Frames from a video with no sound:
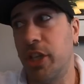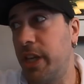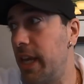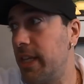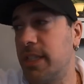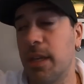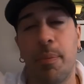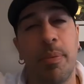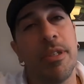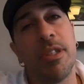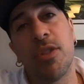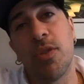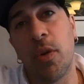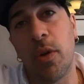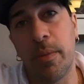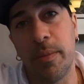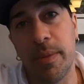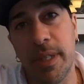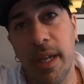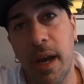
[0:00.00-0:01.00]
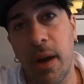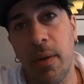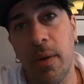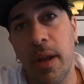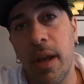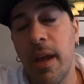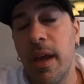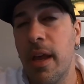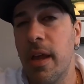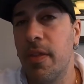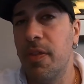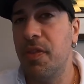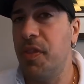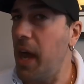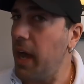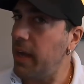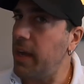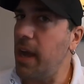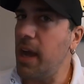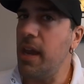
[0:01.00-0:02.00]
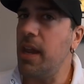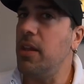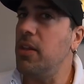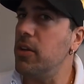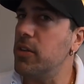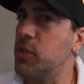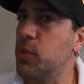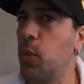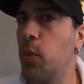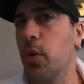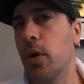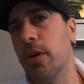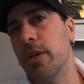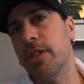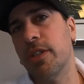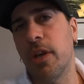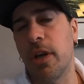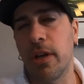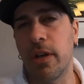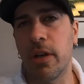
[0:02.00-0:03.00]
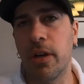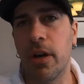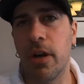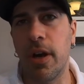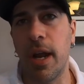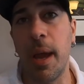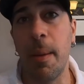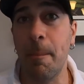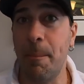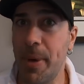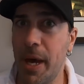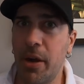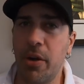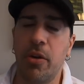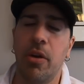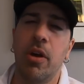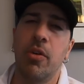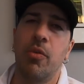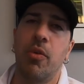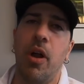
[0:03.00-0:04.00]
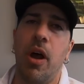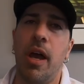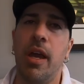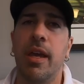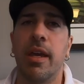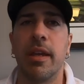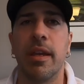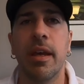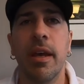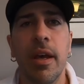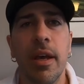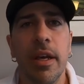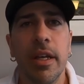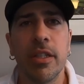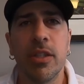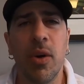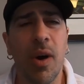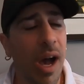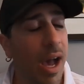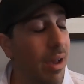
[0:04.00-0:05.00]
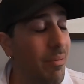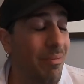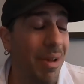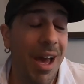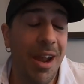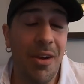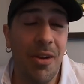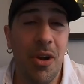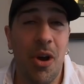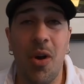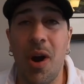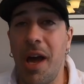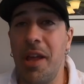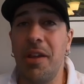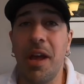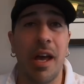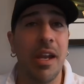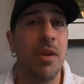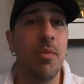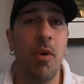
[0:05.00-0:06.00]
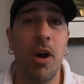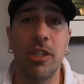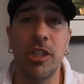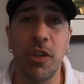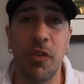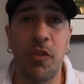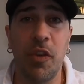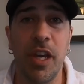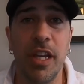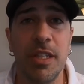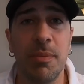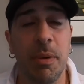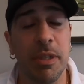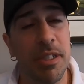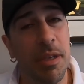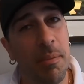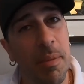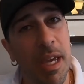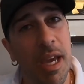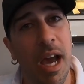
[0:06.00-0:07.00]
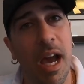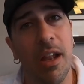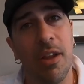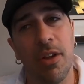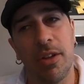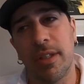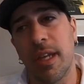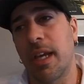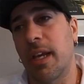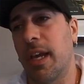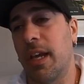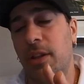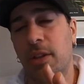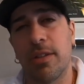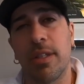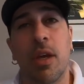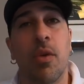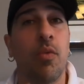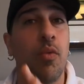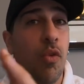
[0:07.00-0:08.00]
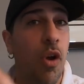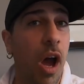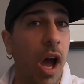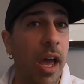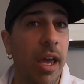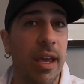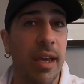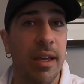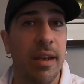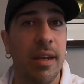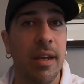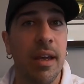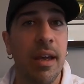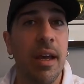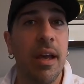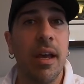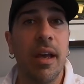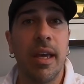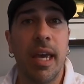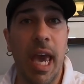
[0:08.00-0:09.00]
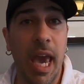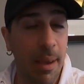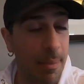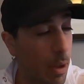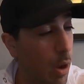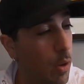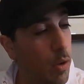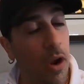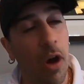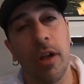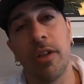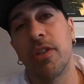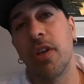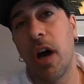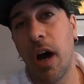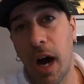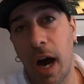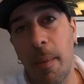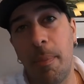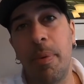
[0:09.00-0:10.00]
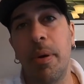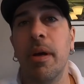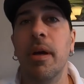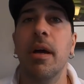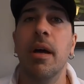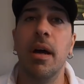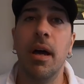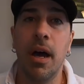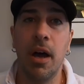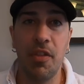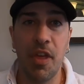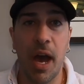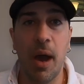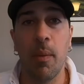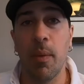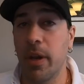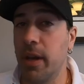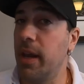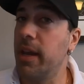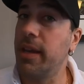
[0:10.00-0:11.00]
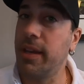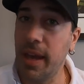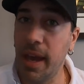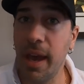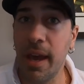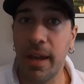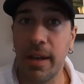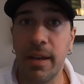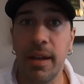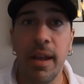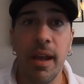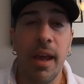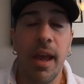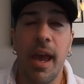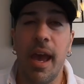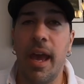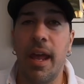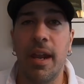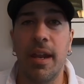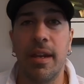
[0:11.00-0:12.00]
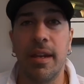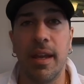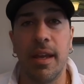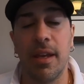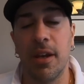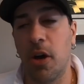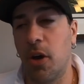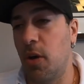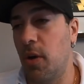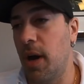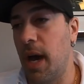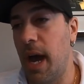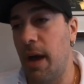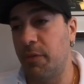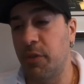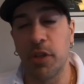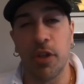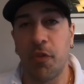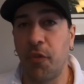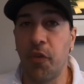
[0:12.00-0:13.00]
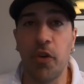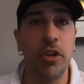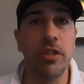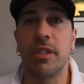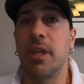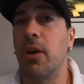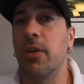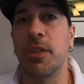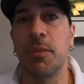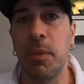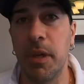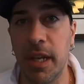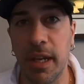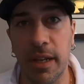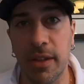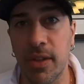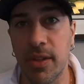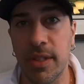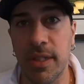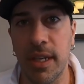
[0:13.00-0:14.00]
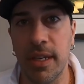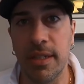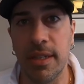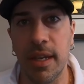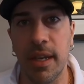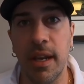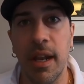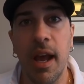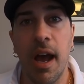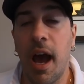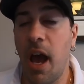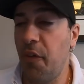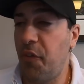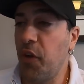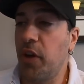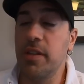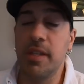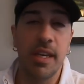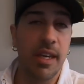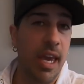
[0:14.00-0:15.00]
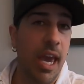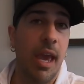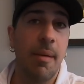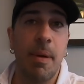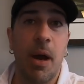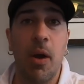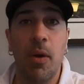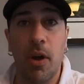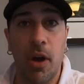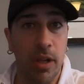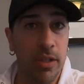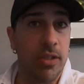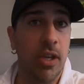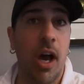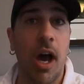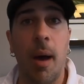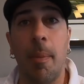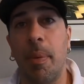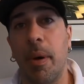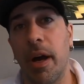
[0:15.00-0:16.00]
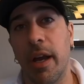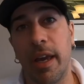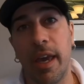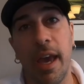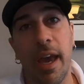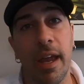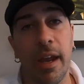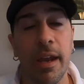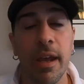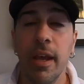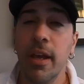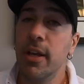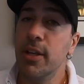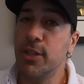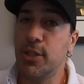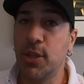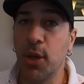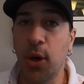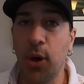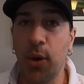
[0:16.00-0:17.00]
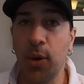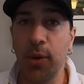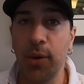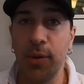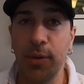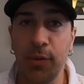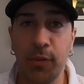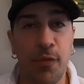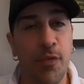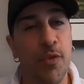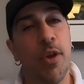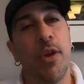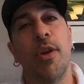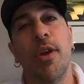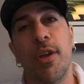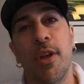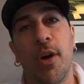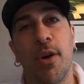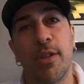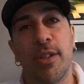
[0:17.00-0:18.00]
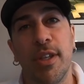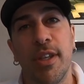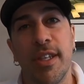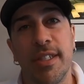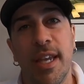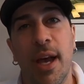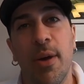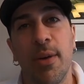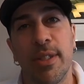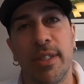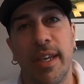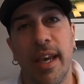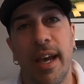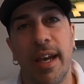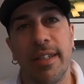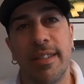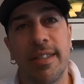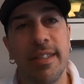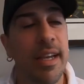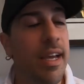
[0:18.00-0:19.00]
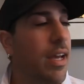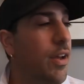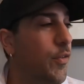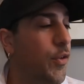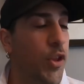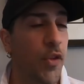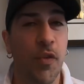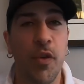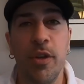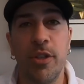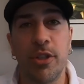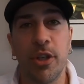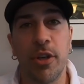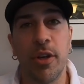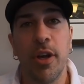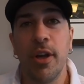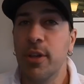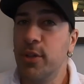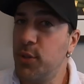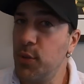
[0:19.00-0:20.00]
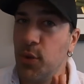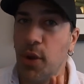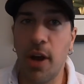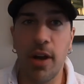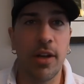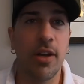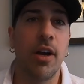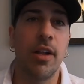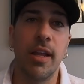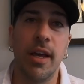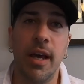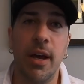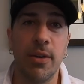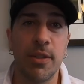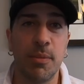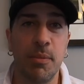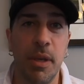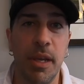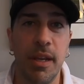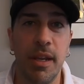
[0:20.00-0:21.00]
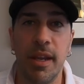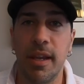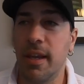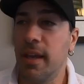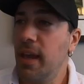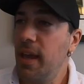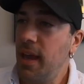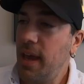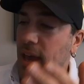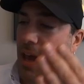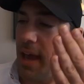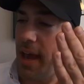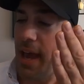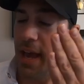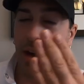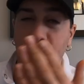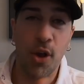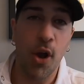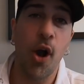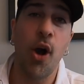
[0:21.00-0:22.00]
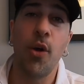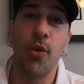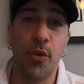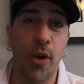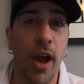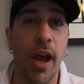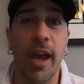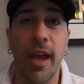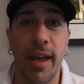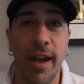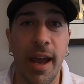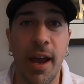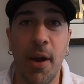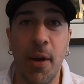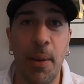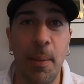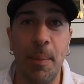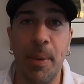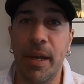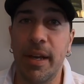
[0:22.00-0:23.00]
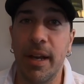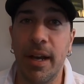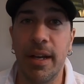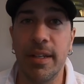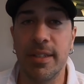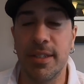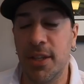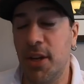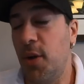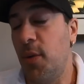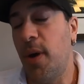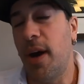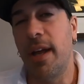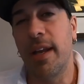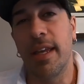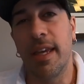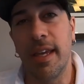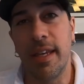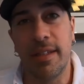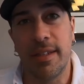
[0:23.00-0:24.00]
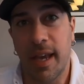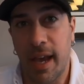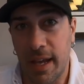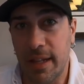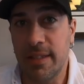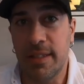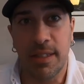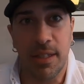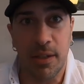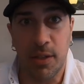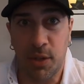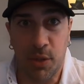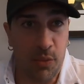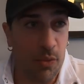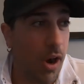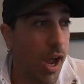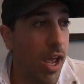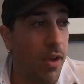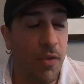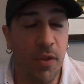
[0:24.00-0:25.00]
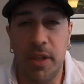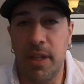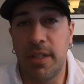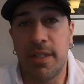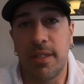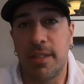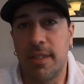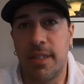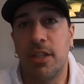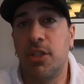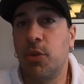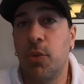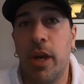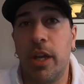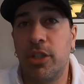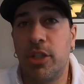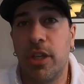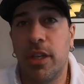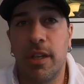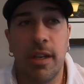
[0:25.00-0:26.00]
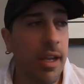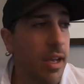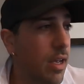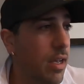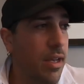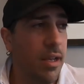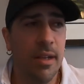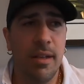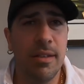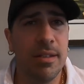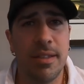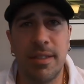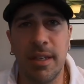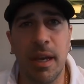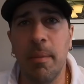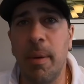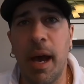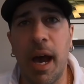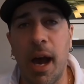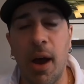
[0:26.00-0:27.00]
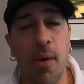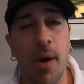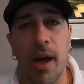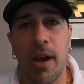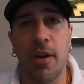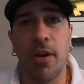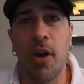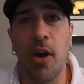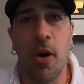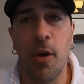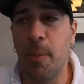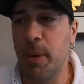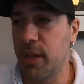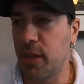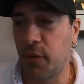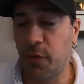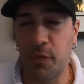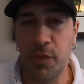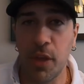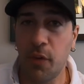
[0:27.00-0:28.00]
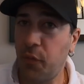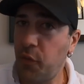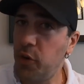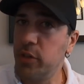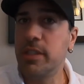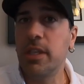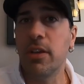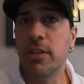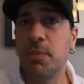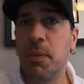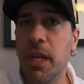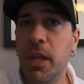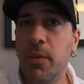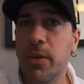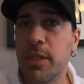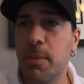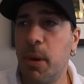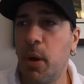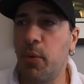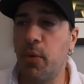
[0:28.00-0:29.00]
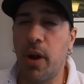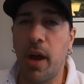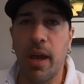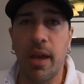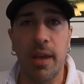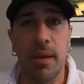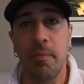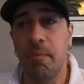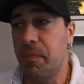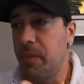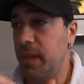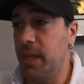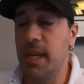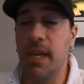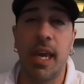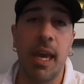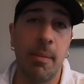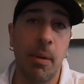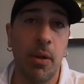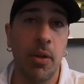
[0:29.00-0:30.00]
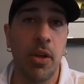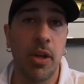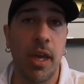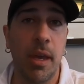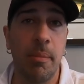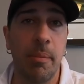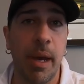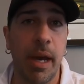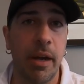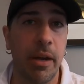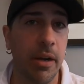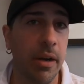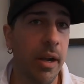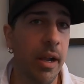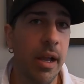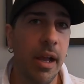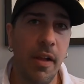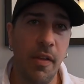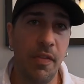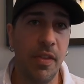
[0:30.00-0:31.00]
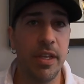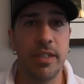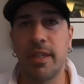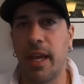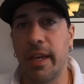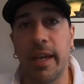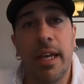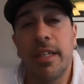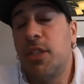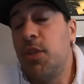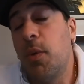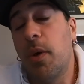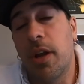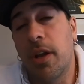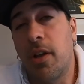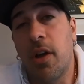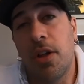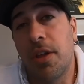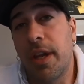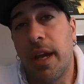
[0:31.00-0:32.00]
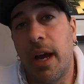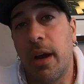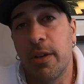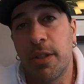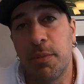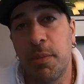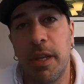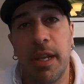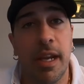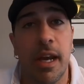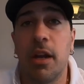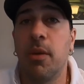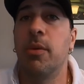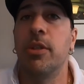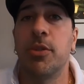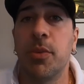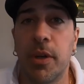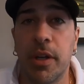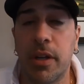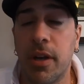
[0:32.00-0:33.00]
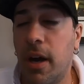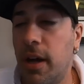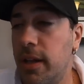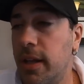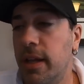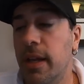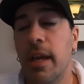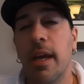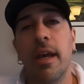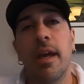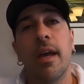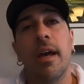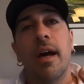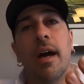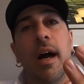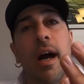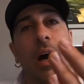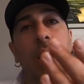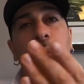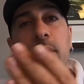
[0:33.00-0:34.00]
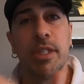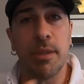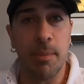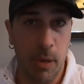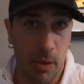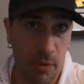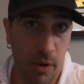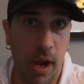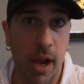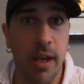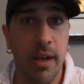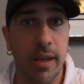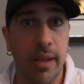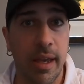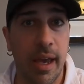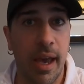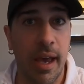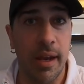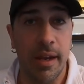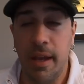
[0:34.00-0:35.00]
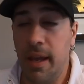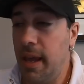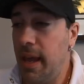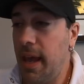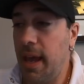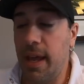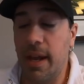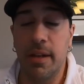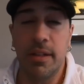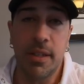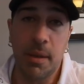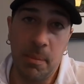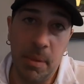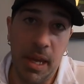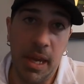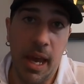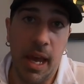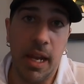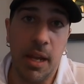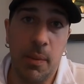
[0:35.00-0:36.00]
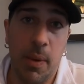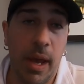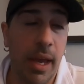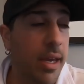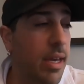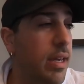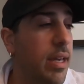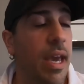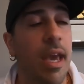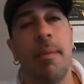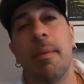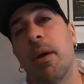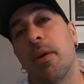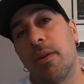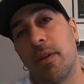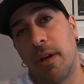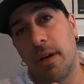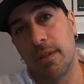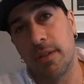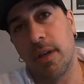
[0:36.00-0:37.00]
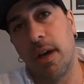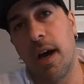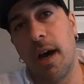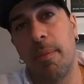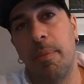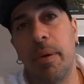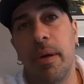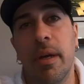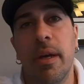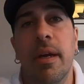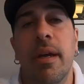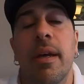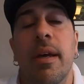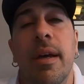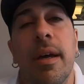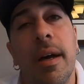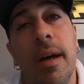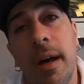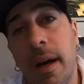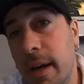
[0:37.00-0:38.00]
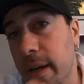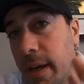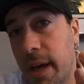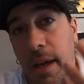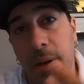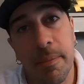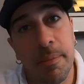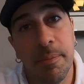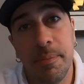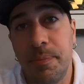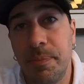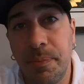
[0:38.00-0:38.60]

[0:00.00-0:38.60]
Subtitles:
She gets up and storms out. That kind of looks worse on her and better on Ryan. So I don't know. I didn't watch the feeds, but to me, it looked like Ryan came out on top of that one again. And, you know, after the first house meeting of the season, I felt he came out on top again. So, you know, to these house guests for the future, do not call a house meeting and call Ryan out because, you know what, he tends to thrive in this situation somehow. I don't know, but the first house meeting was about Ryan. He came out looking better. And this, I guess you want to call it a house meeting. I don't know what you want to call it. Was about Ryan again. And to me, anyway, he came out on top again.